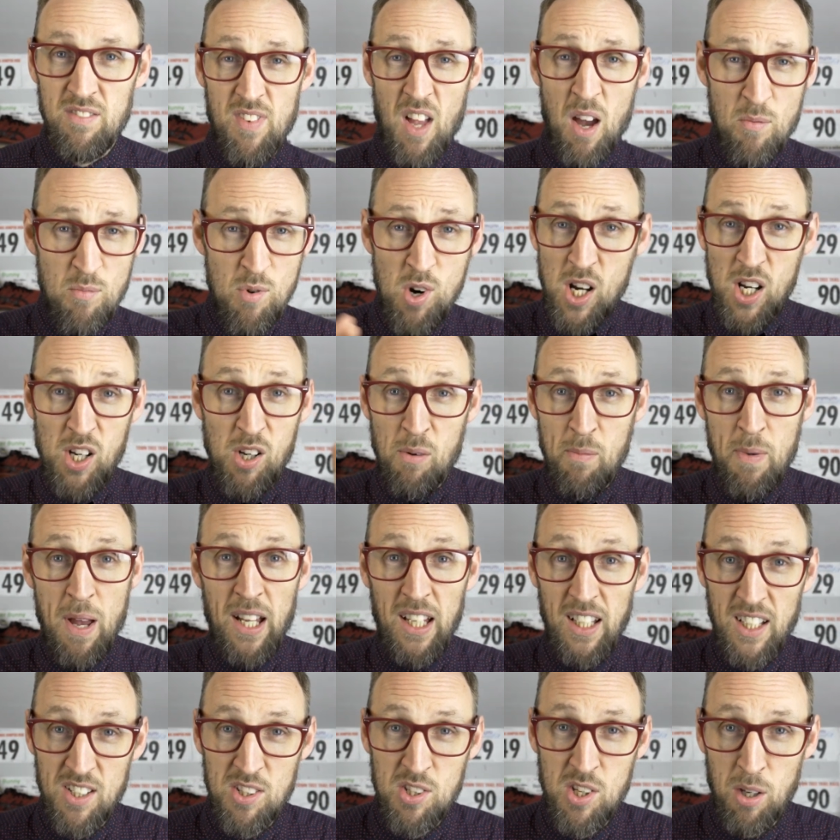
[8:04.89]
I'm really not
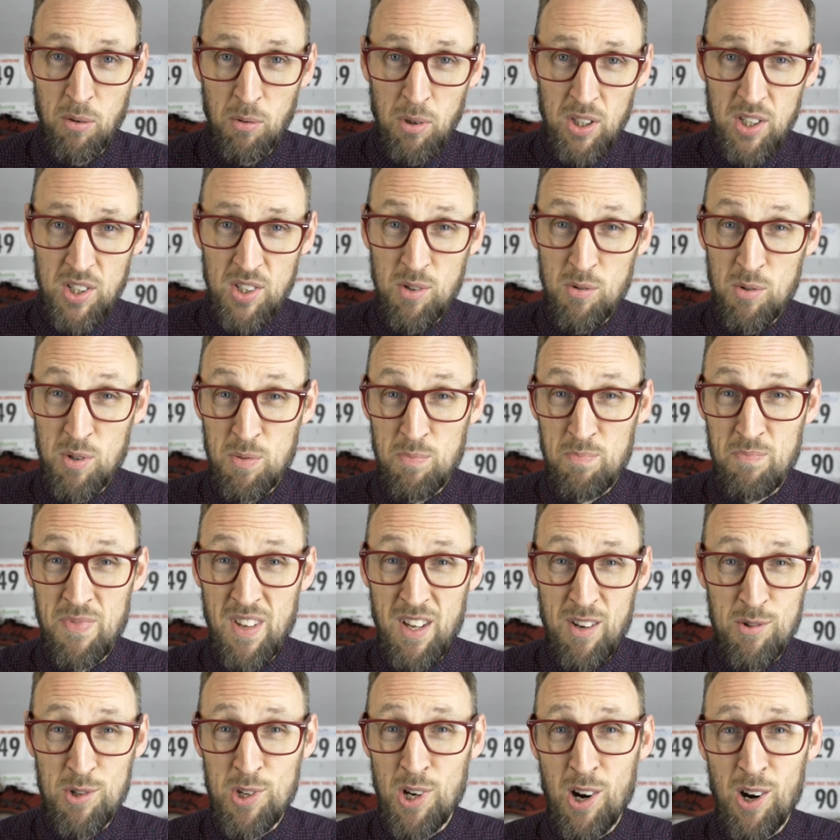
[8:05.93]
making this up, guys.
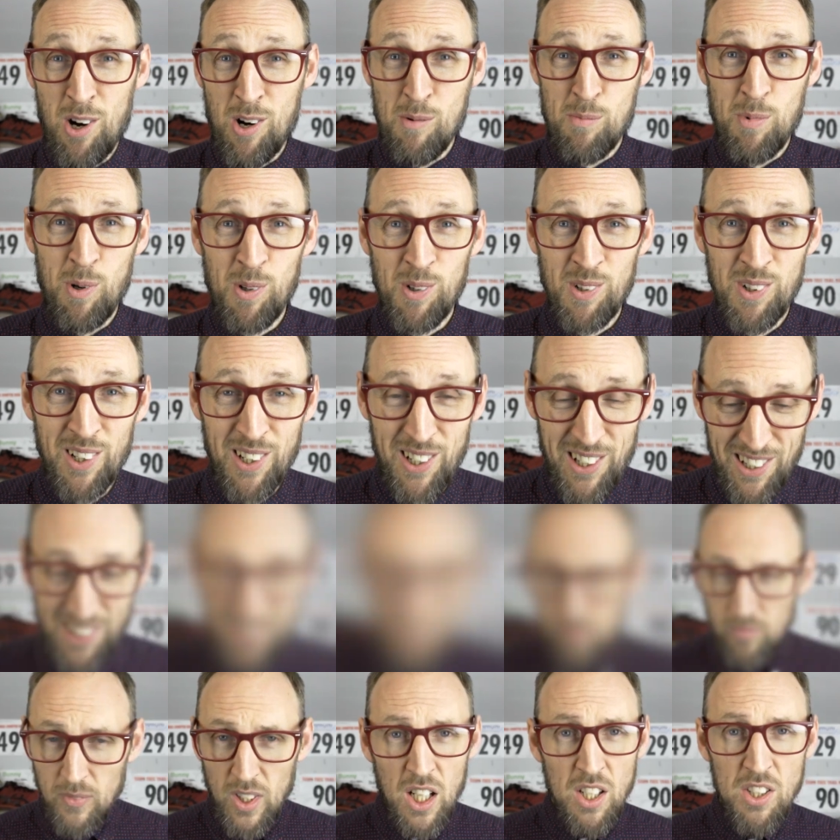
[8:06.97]
It was horrible.
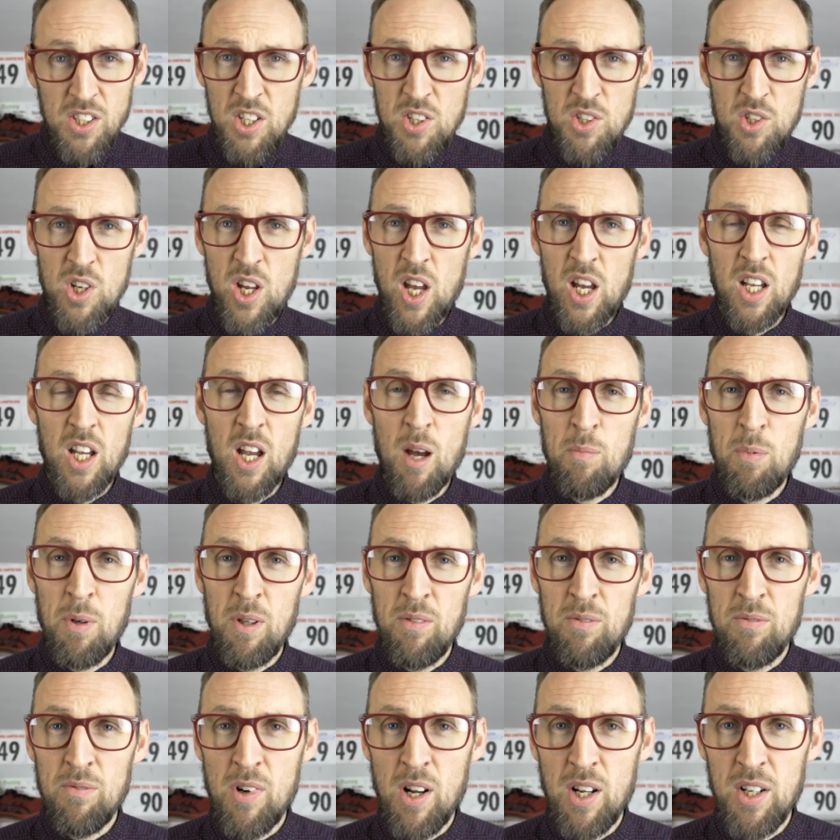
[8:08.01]
I did see a couple
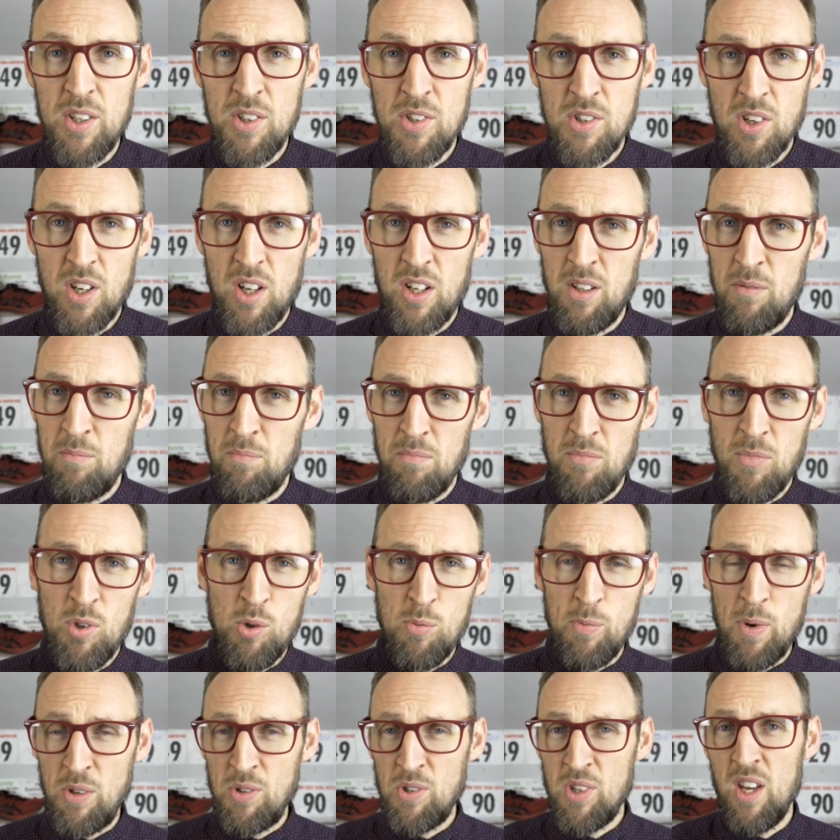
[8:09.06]
of runners kind of
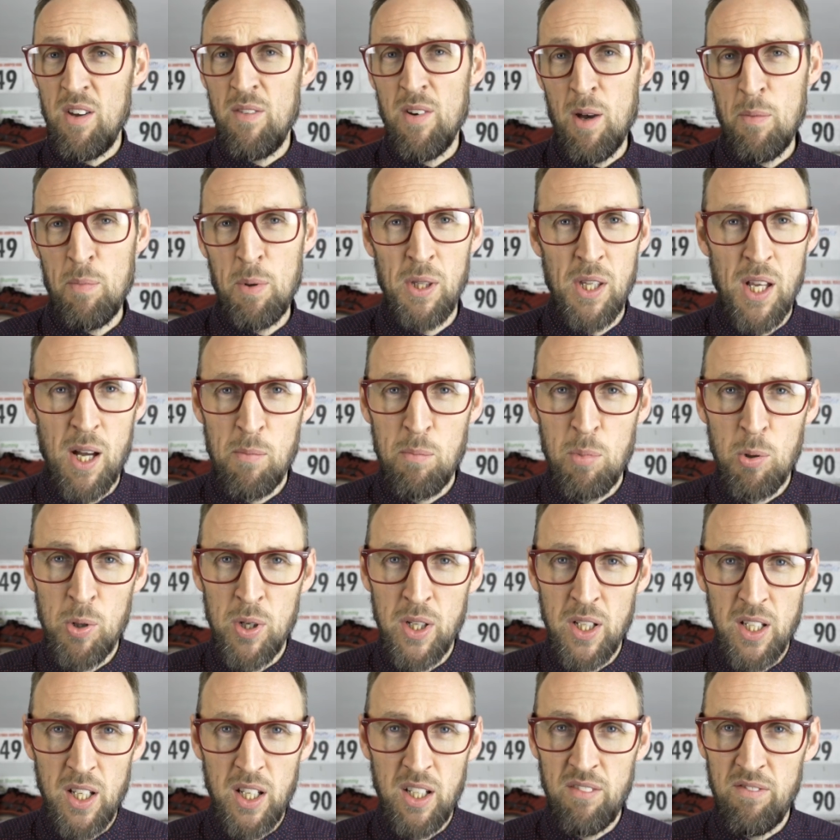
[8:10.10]
almost give up at that
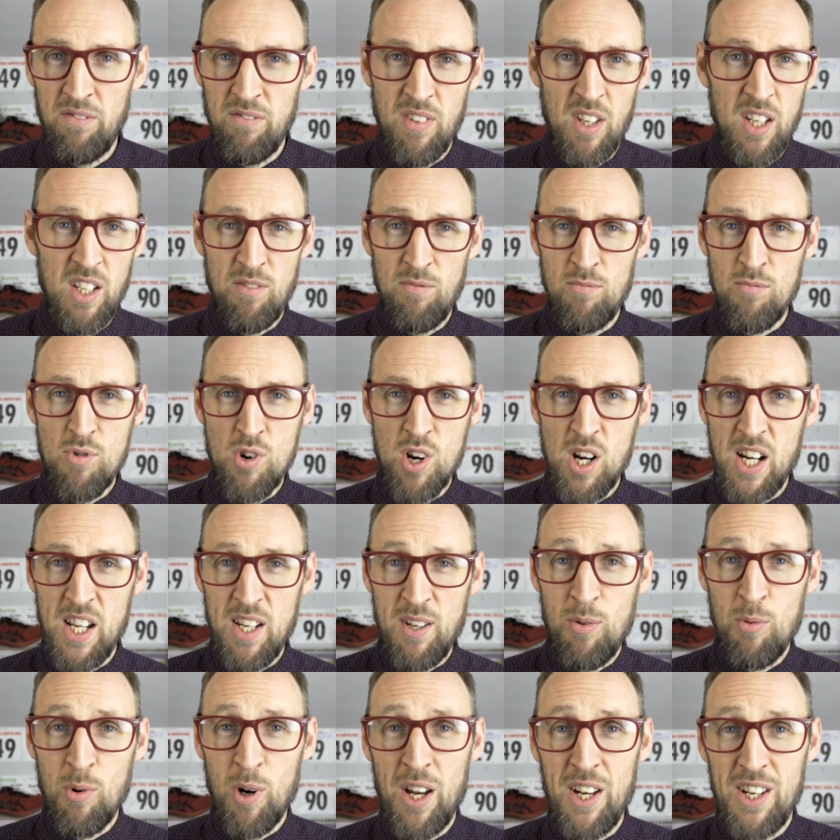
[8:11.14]
point. They
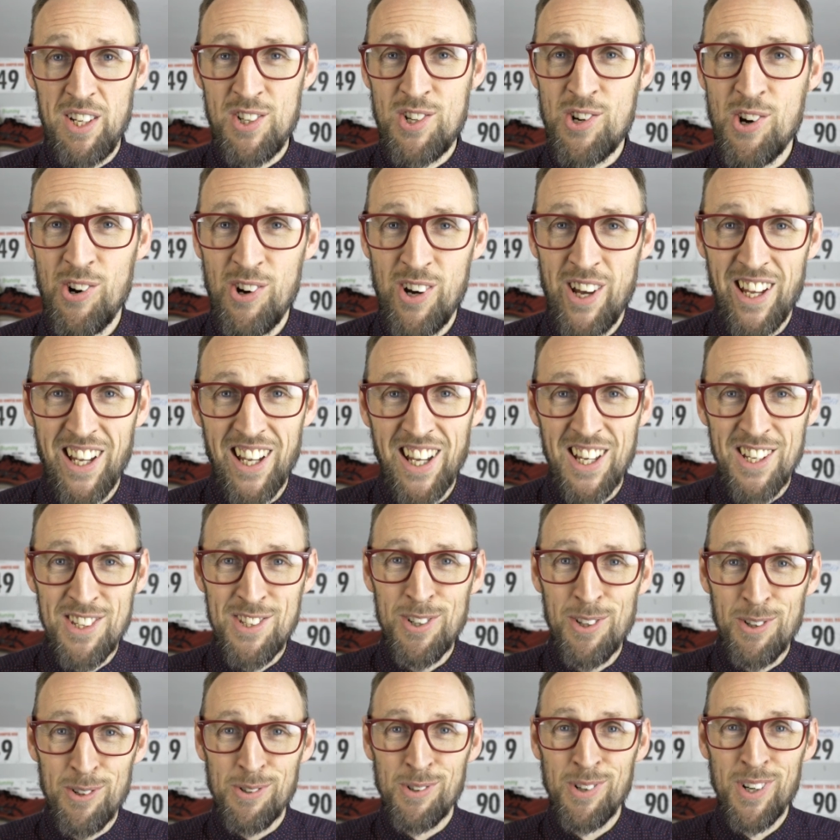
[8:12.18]
really weren't enjoying it
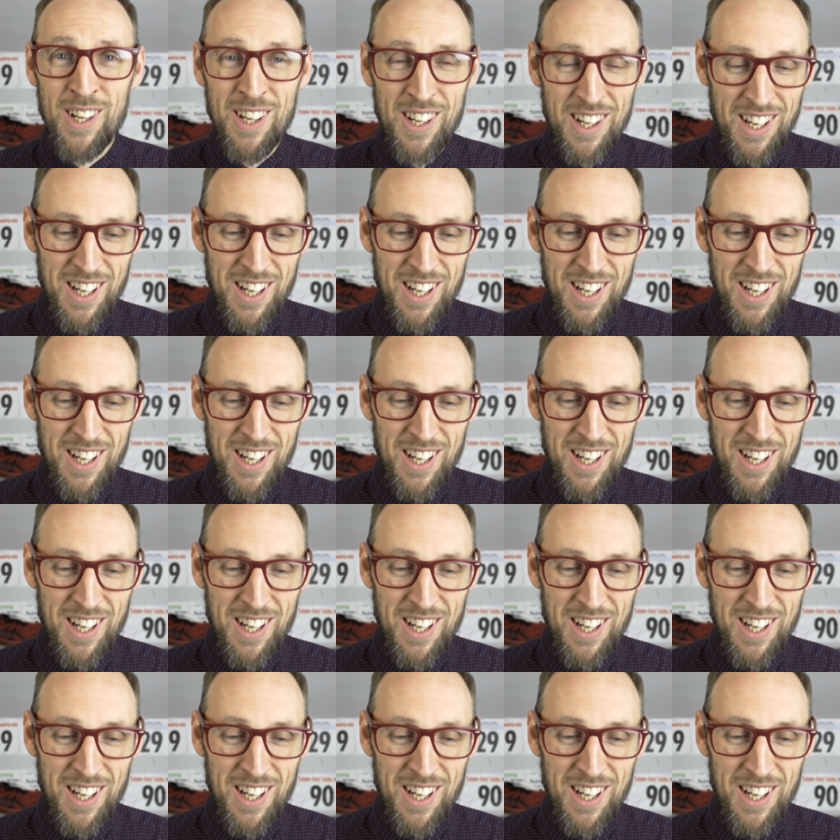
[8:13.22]
at all.